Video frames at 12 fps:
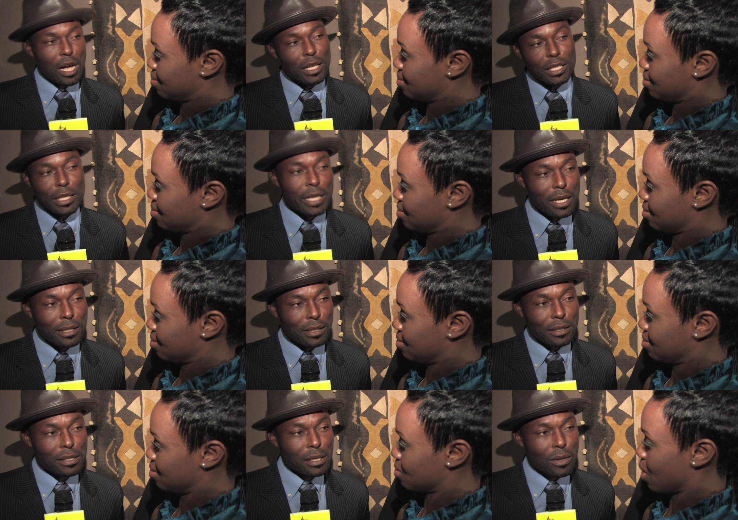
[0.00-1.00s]

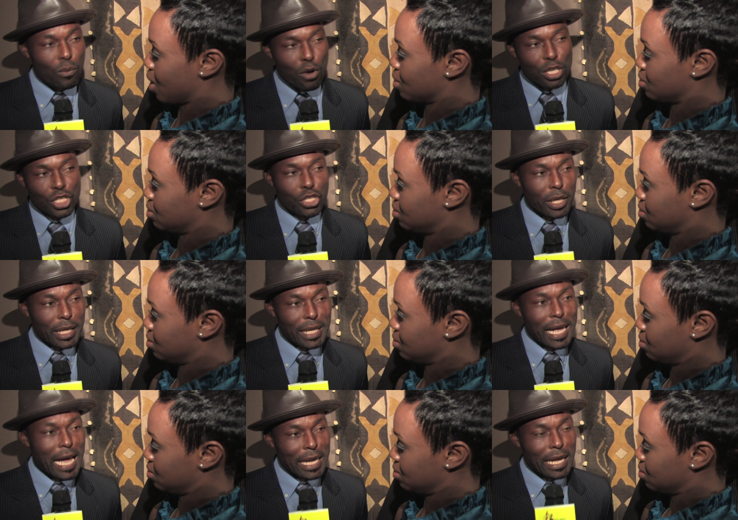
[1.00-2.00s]
Speaker 1: continents. You know, one shot
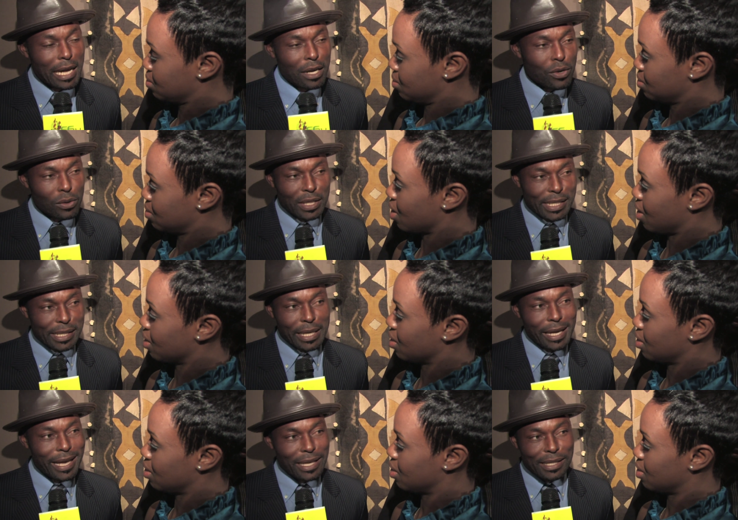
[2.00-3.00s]
in Ghana called
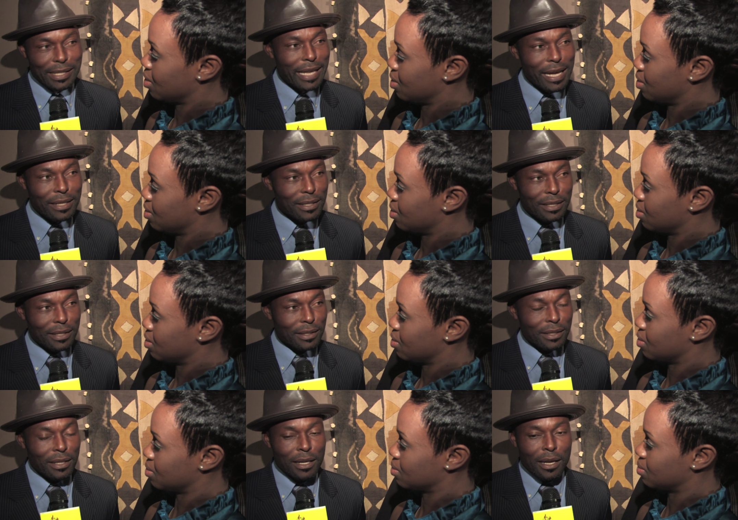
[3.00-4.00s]
Sinking
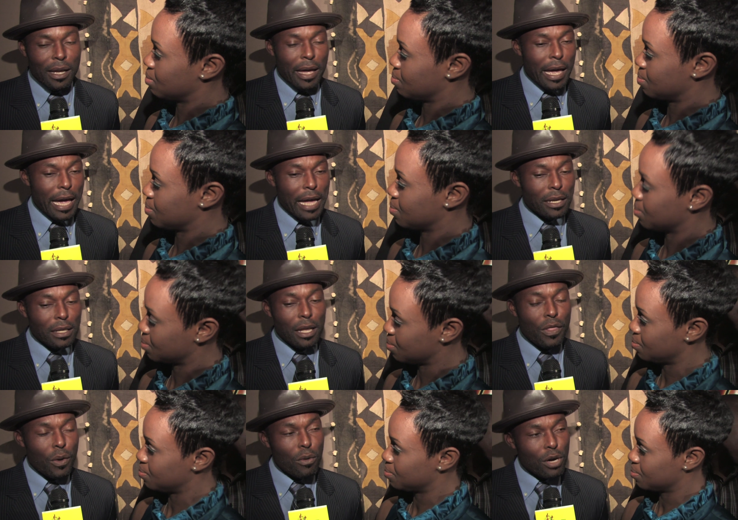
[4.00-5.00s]
Sands, and
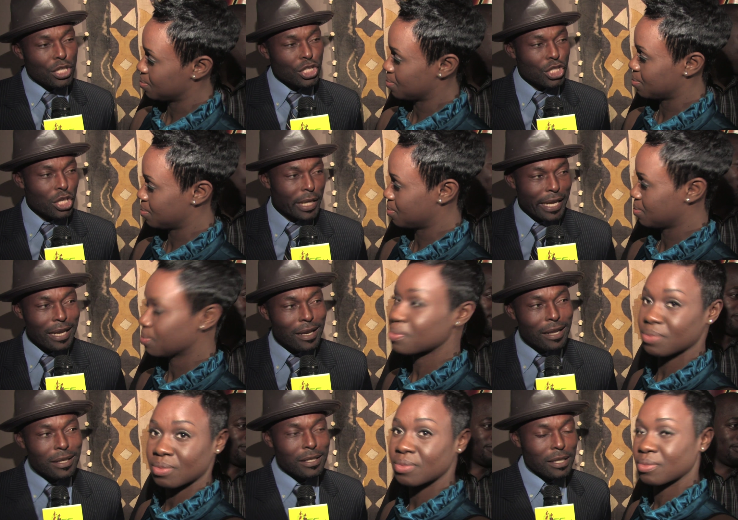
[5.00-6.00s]
another one shot
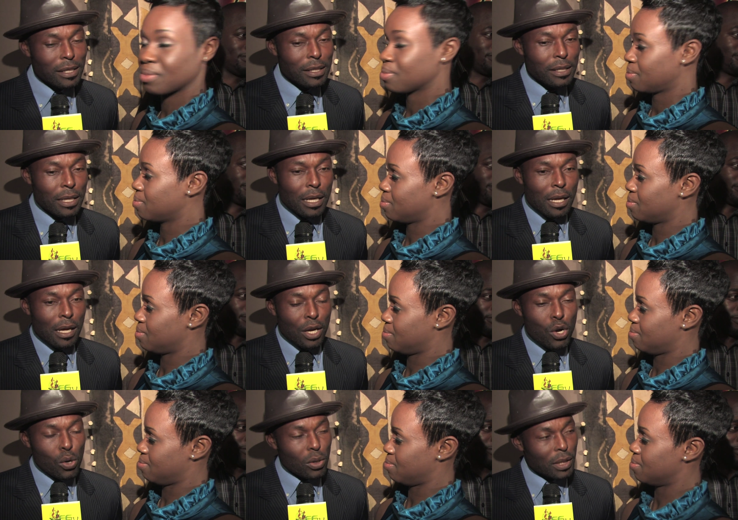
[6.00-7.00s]
in London
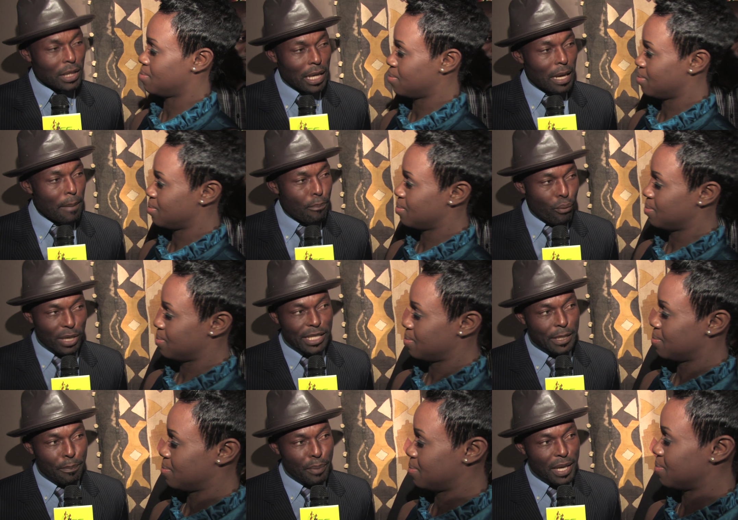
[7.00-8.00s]
called
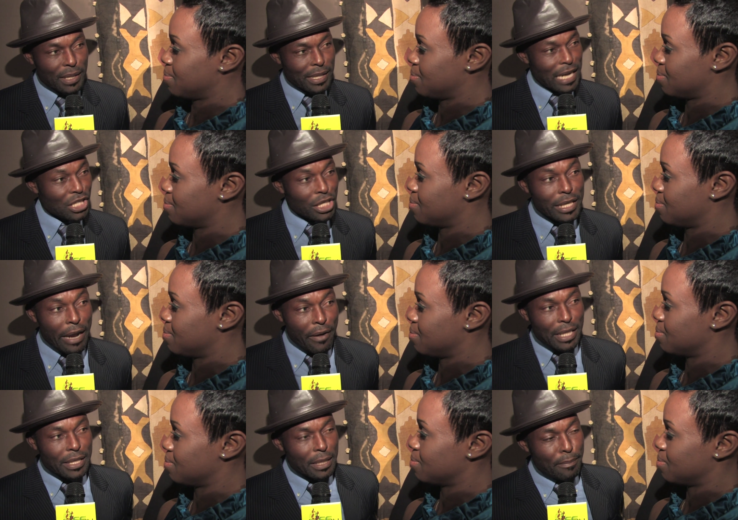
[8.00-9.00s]
Precipice. Actually
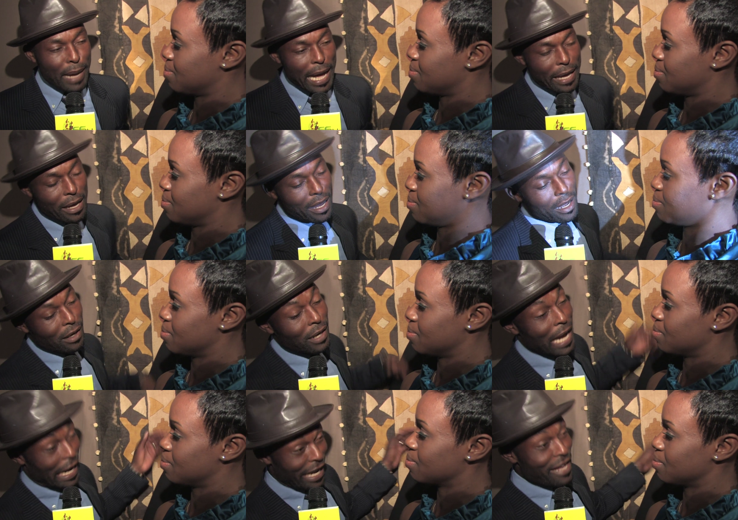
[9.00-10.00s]
directed by uh, a
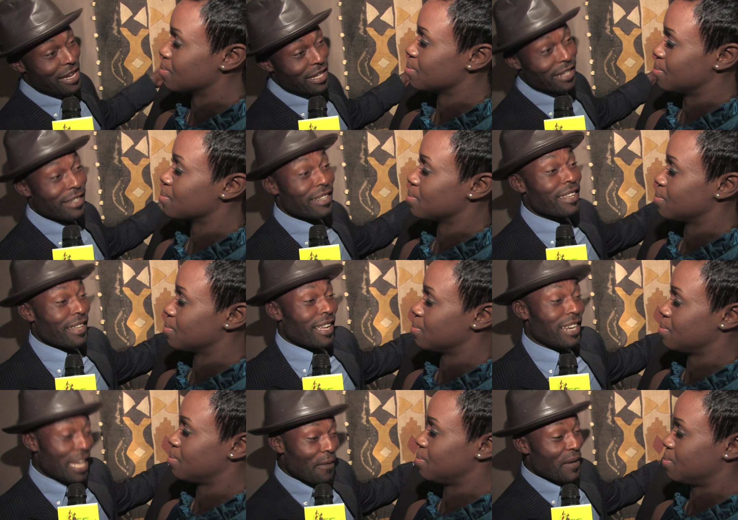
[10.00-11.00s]
Ghanaian
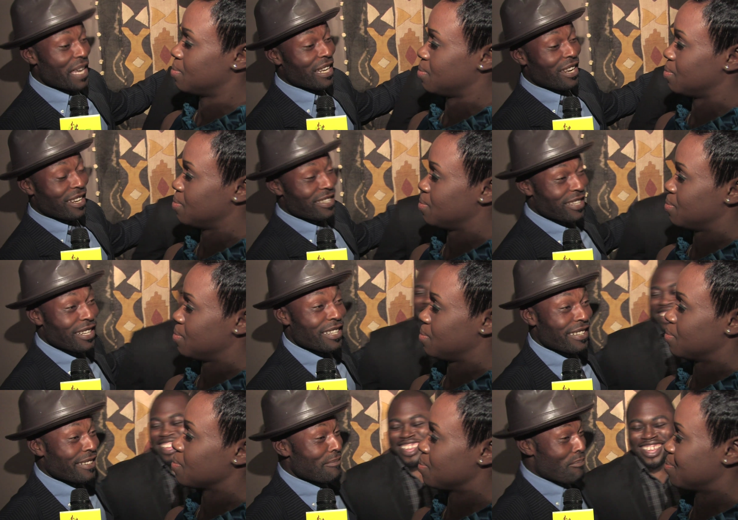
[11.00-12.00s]
living in
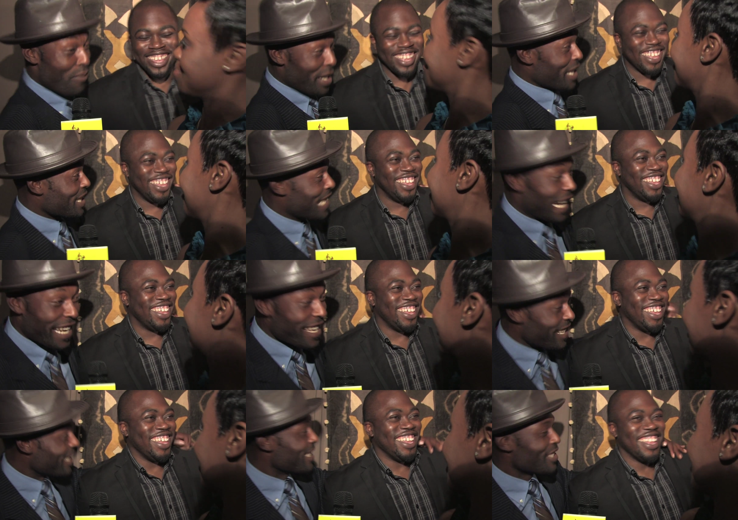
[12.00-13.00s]
London, British
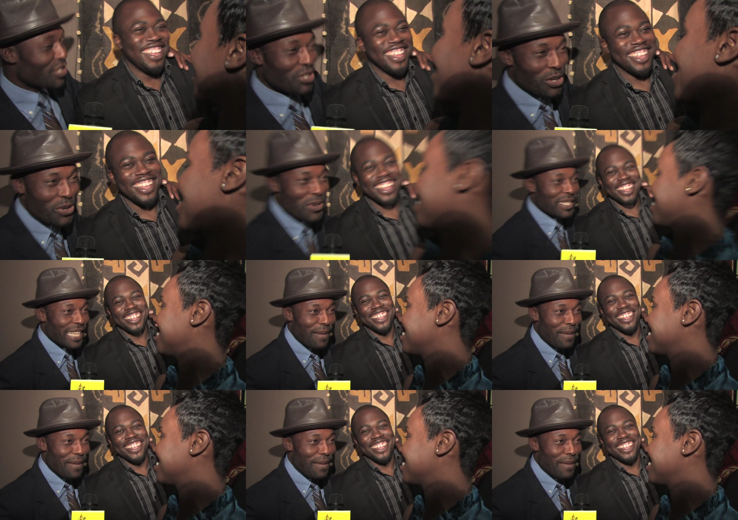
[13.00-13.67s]
Ghanaian, Julius